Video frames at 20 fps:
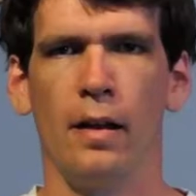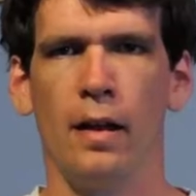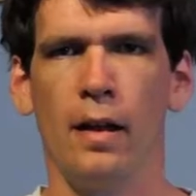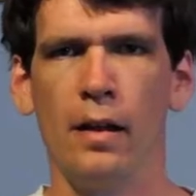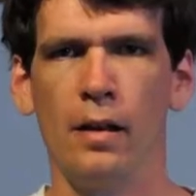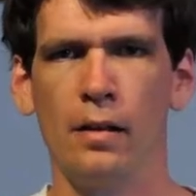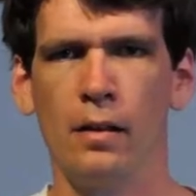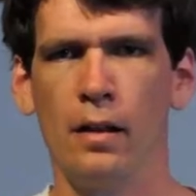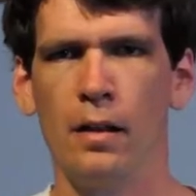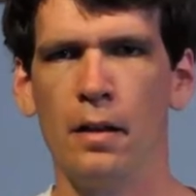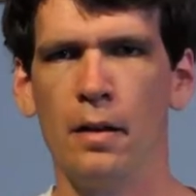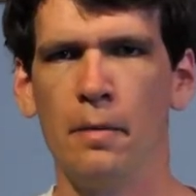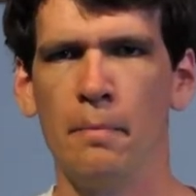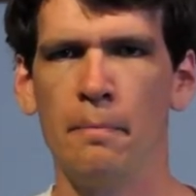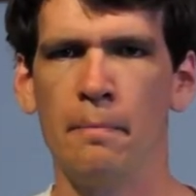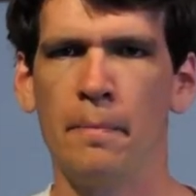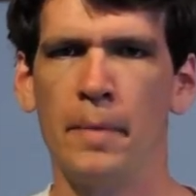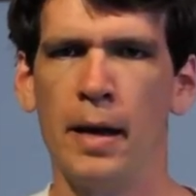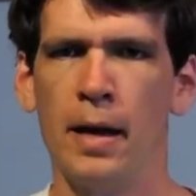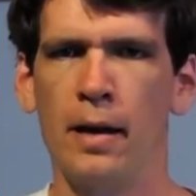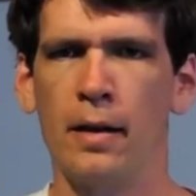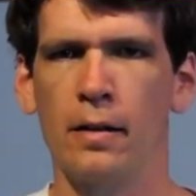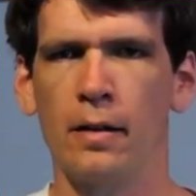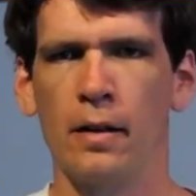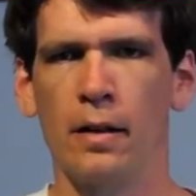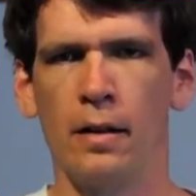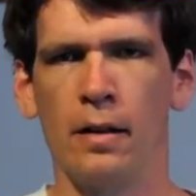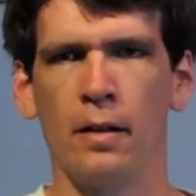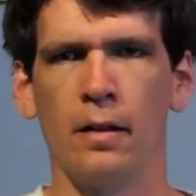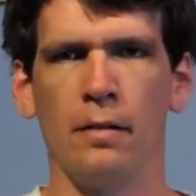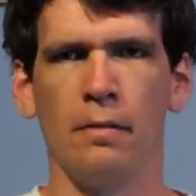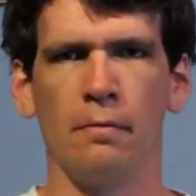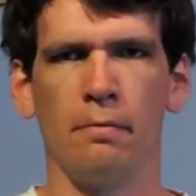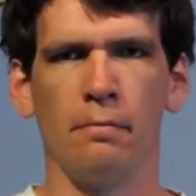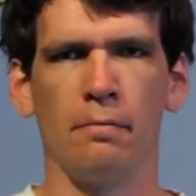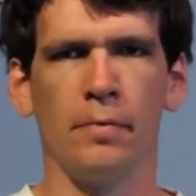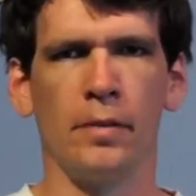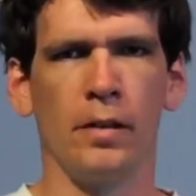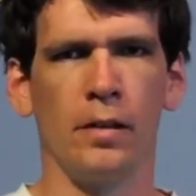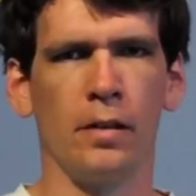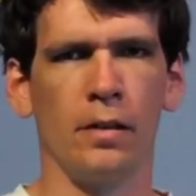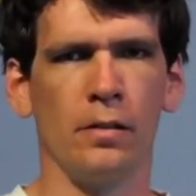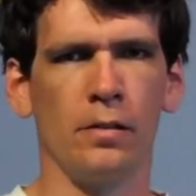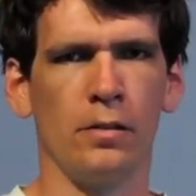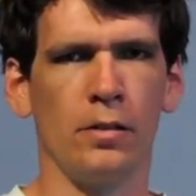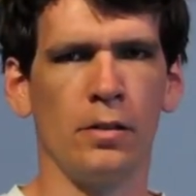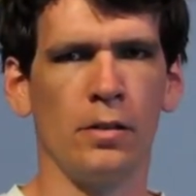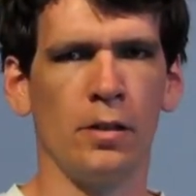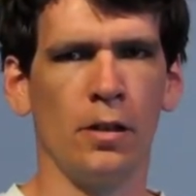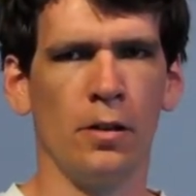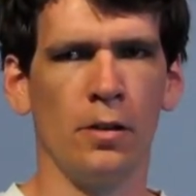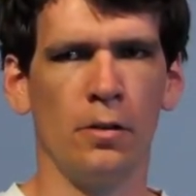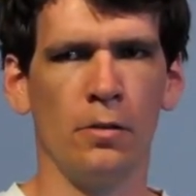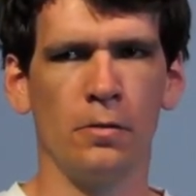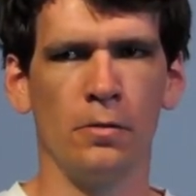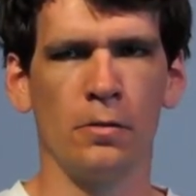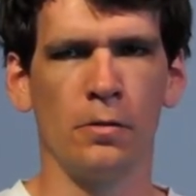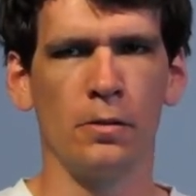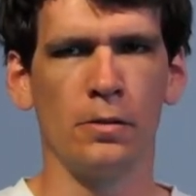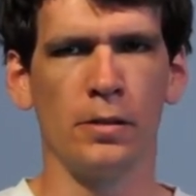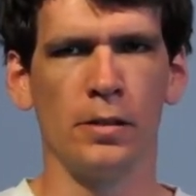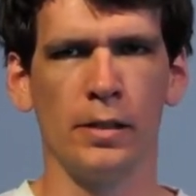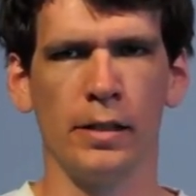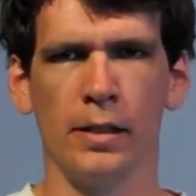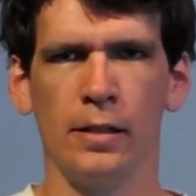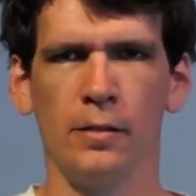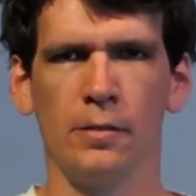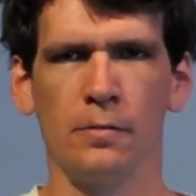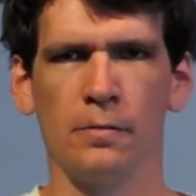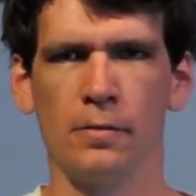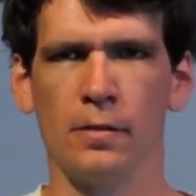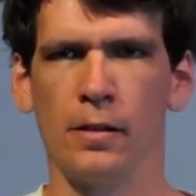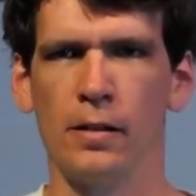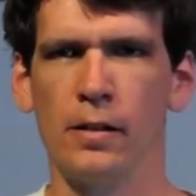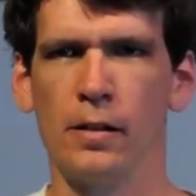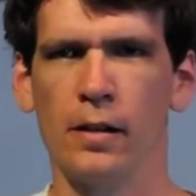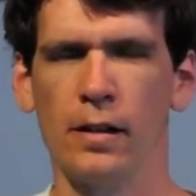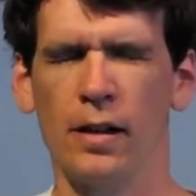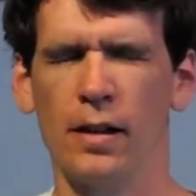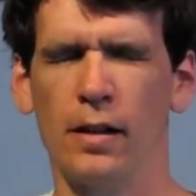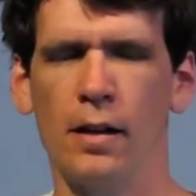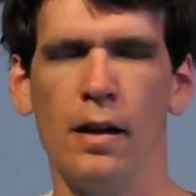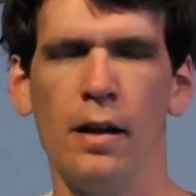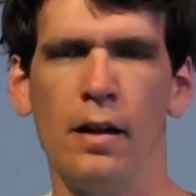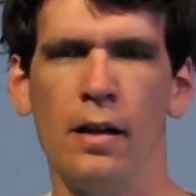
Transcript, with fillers: And I'm back again. So for today's vlog,